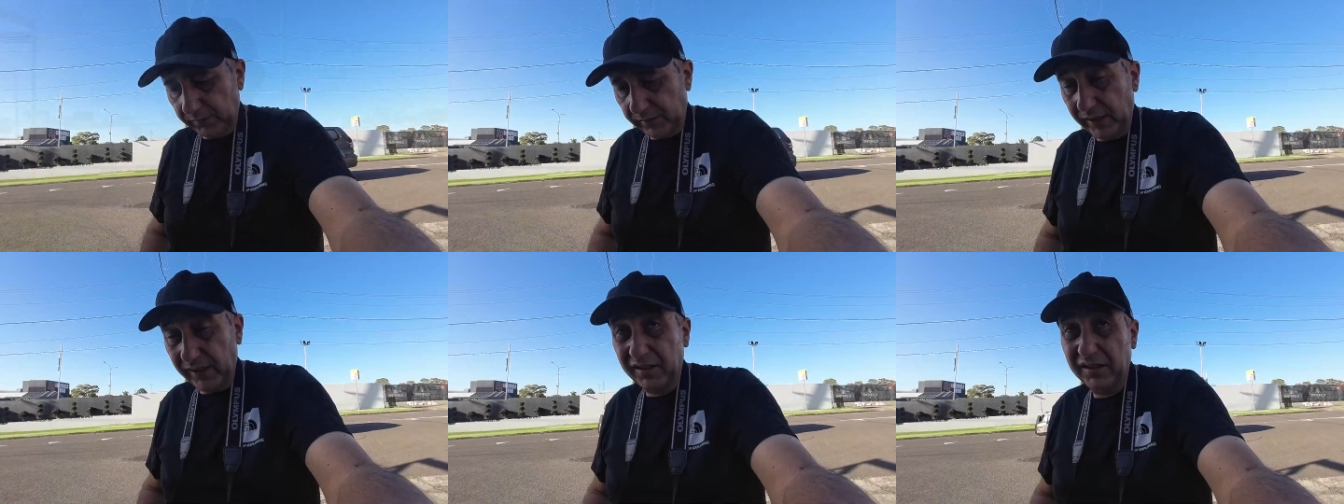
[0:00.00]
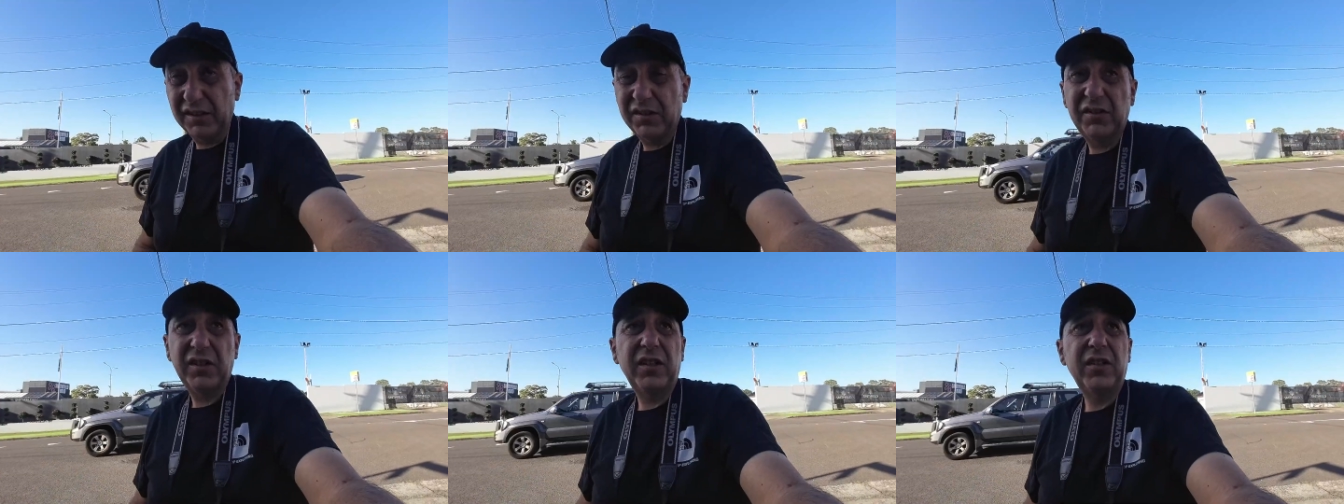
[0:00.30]

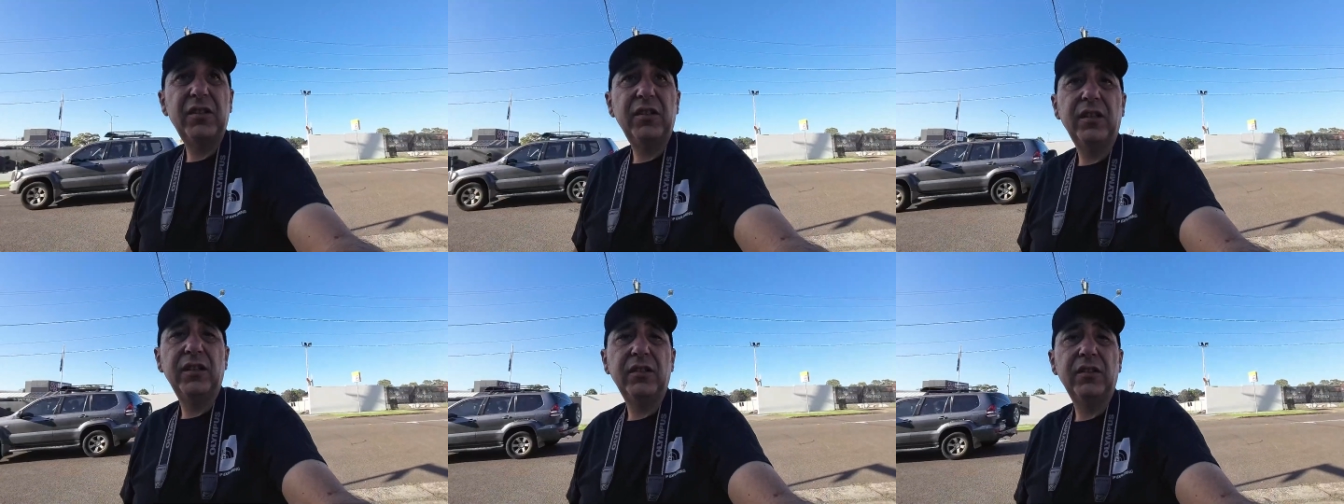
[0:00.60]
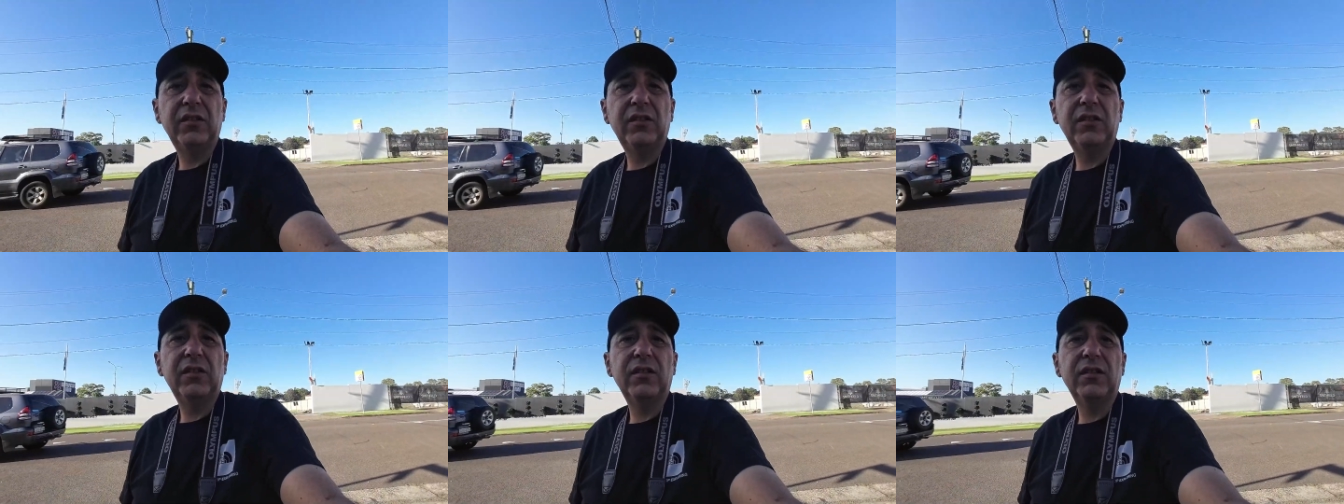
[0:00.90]
and the
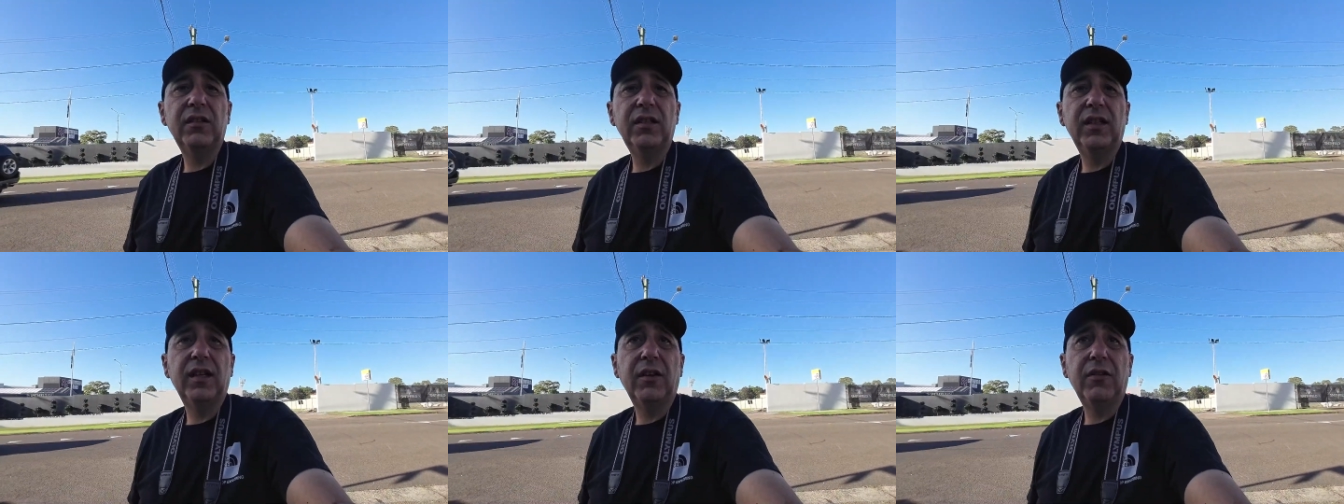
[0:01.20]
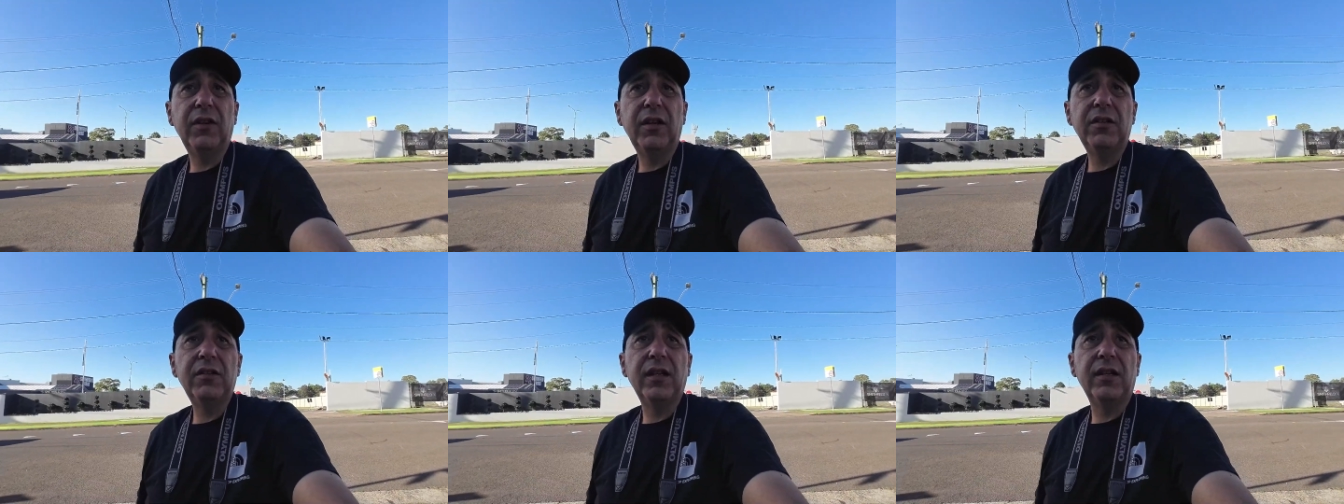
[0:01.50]
60s. You know,
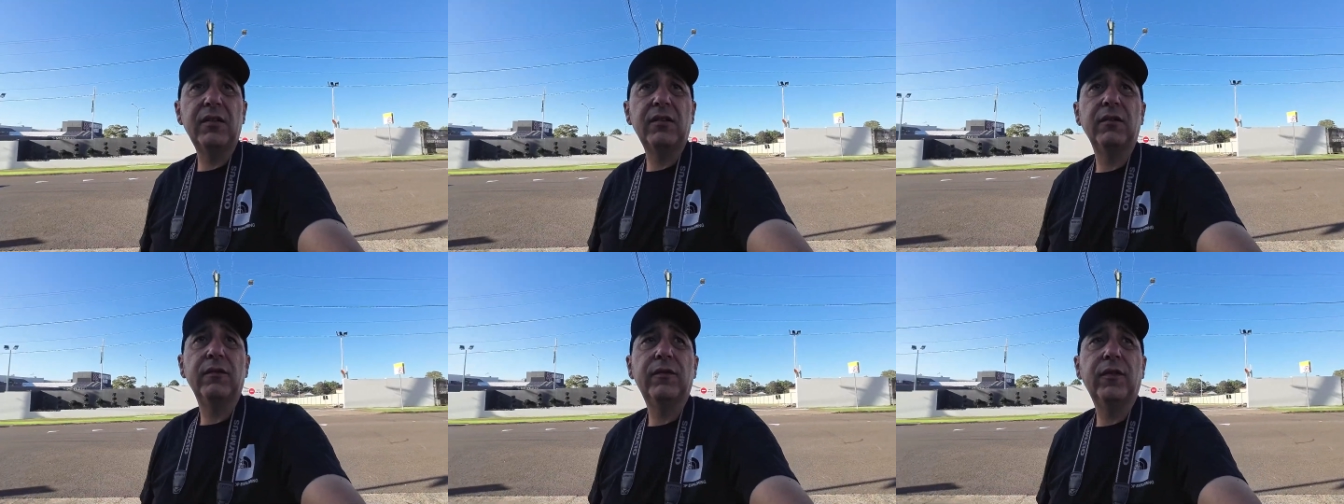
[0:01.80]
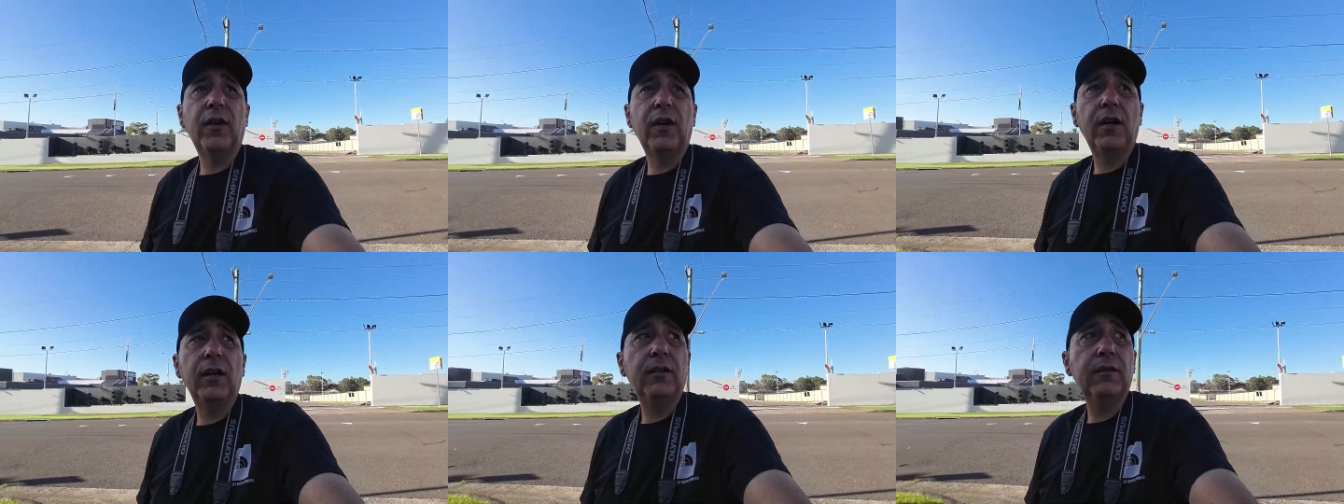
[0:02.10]
things that
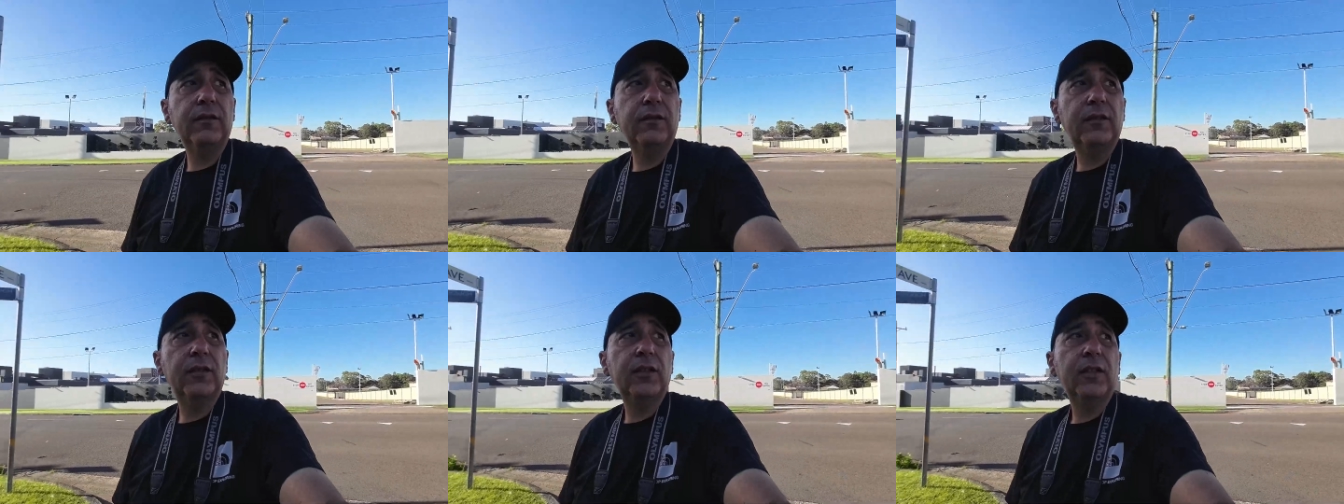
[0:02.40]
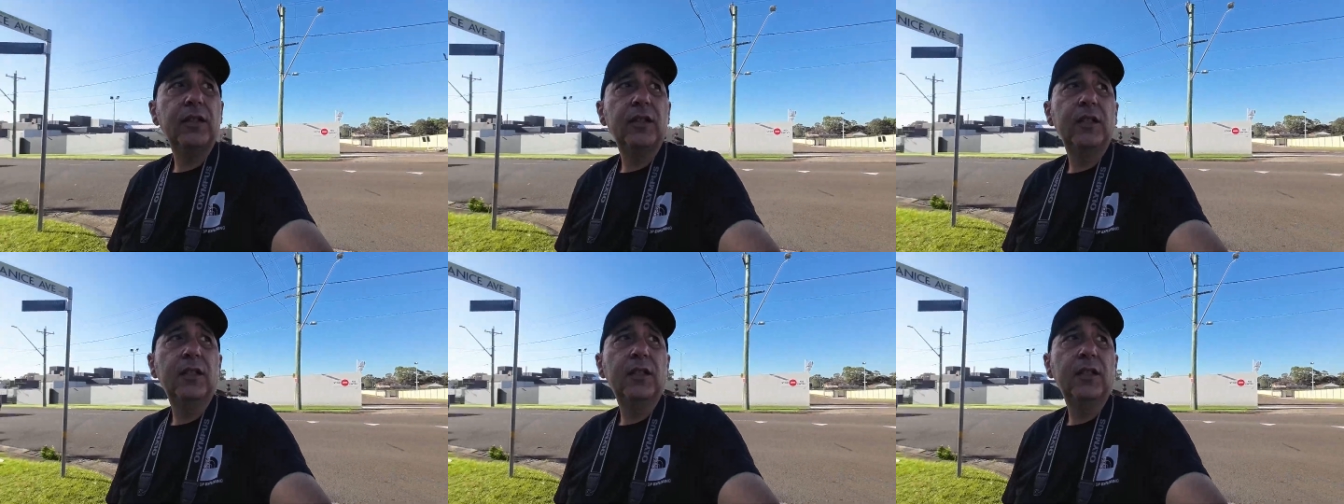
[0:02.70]
survived.